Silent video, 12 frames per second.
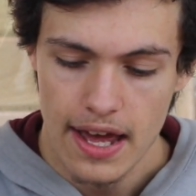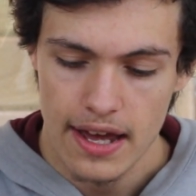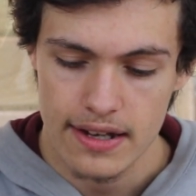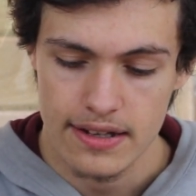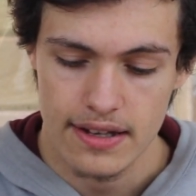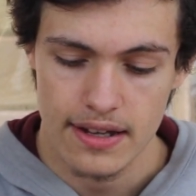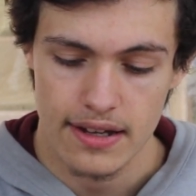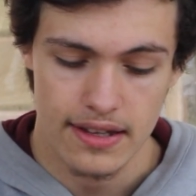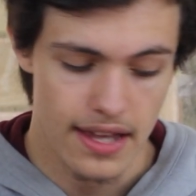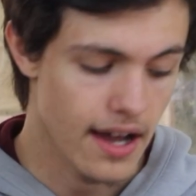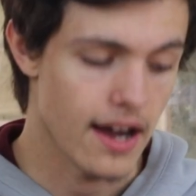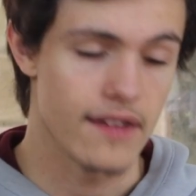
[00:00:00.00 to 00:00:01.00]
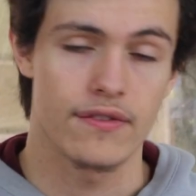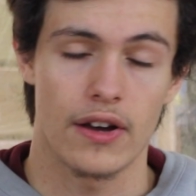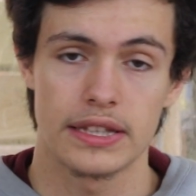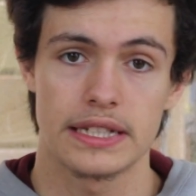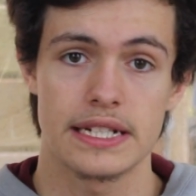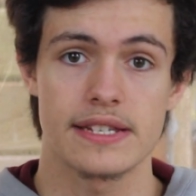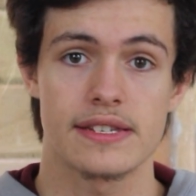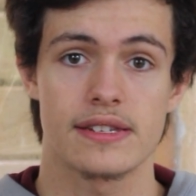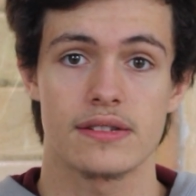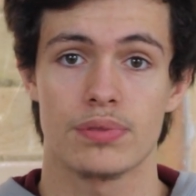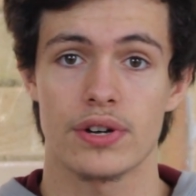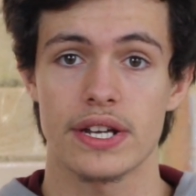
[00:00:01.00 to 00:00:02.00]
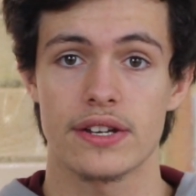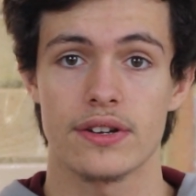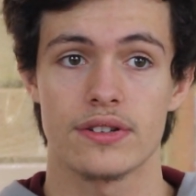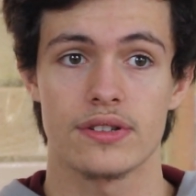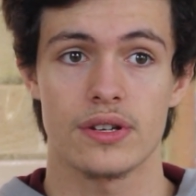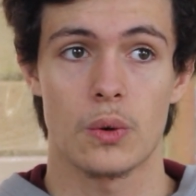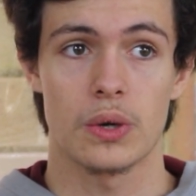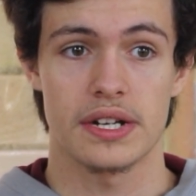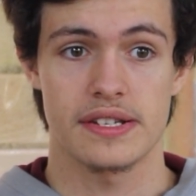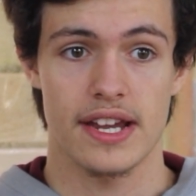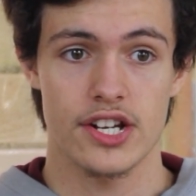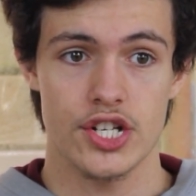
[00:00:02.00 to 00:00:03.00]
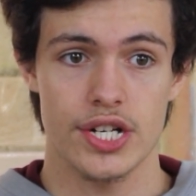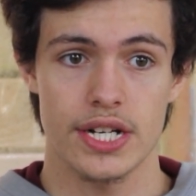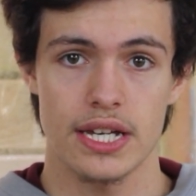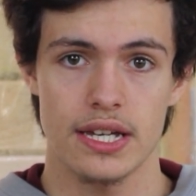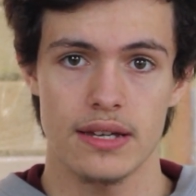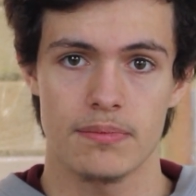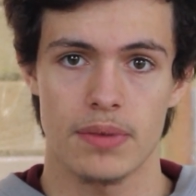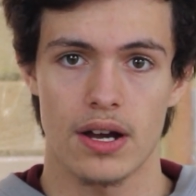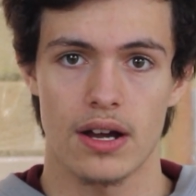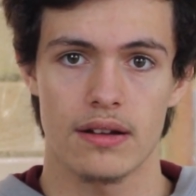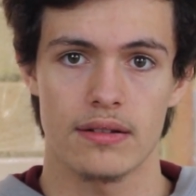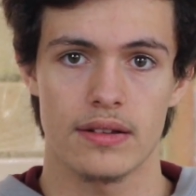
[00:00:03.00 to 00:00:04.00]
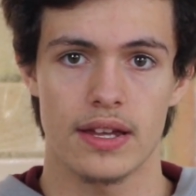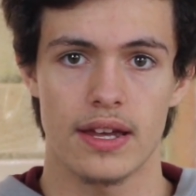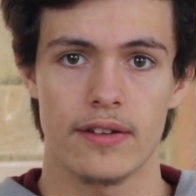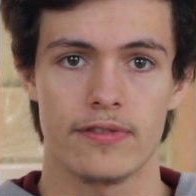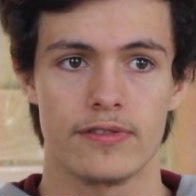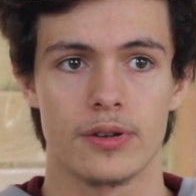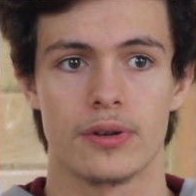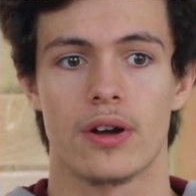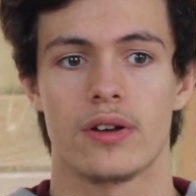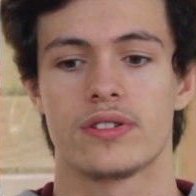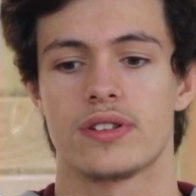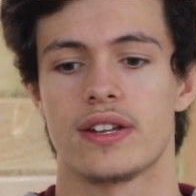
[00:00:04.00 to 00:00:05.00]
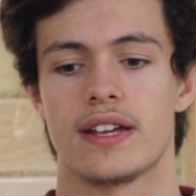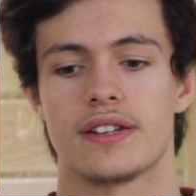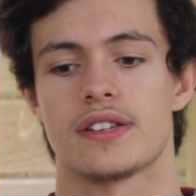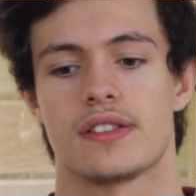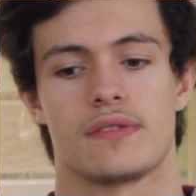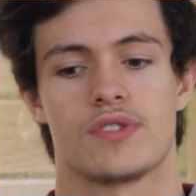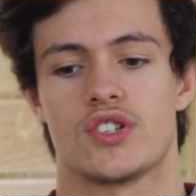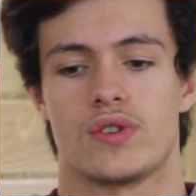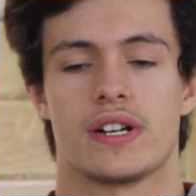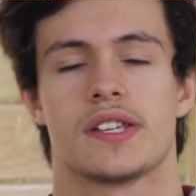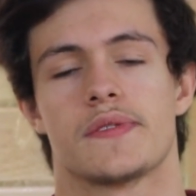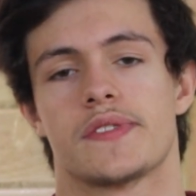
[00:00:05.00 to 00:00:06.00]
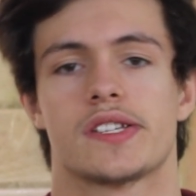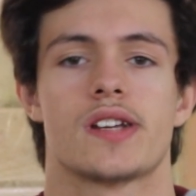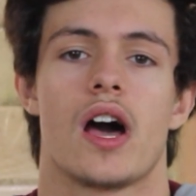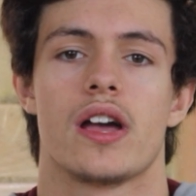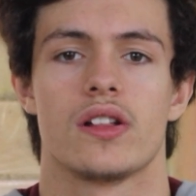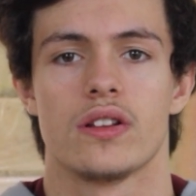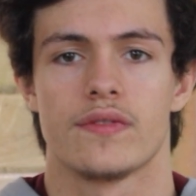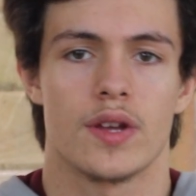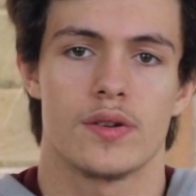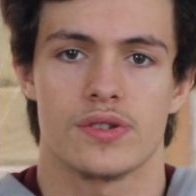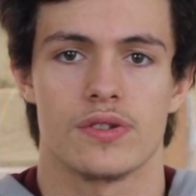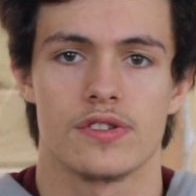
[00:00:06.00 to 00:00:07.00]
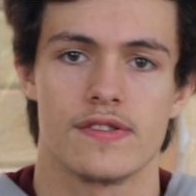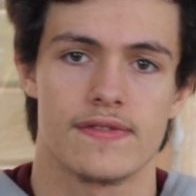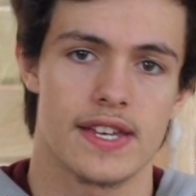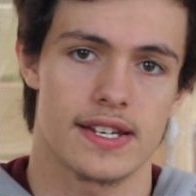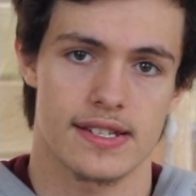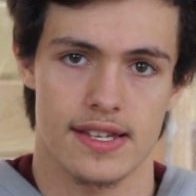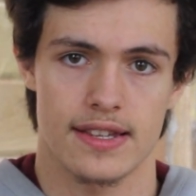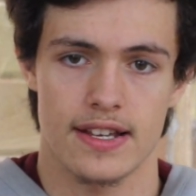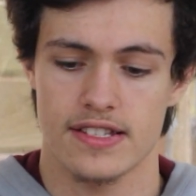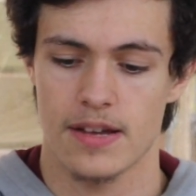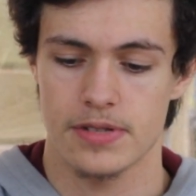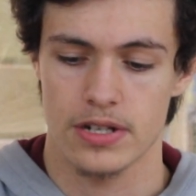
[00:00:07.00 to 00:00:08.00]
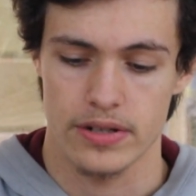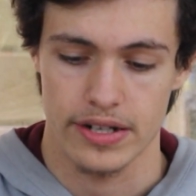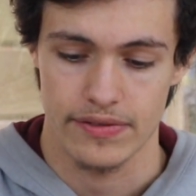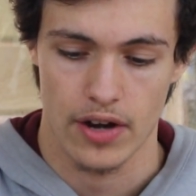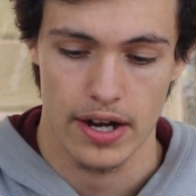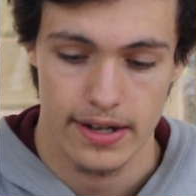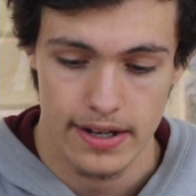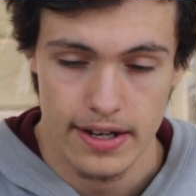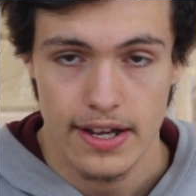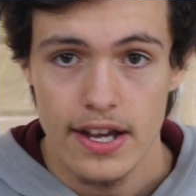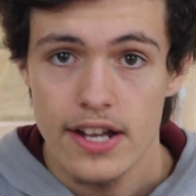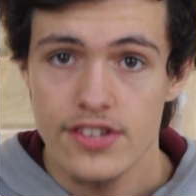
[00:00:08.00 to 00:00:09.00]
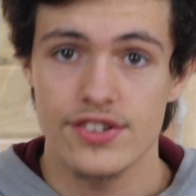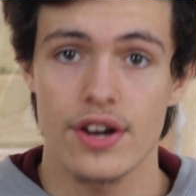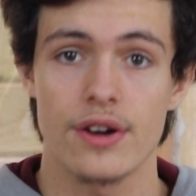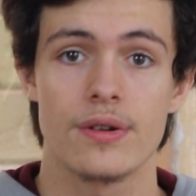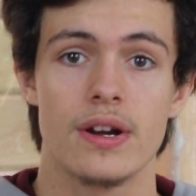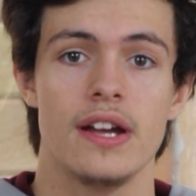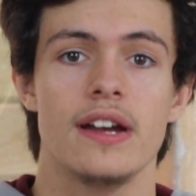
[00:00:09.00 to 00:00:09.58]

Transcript: And yeah, I find that it's pretty good organizationally, but if you're not into the restrictive style of those sorts of things, then that's absolutely fine. So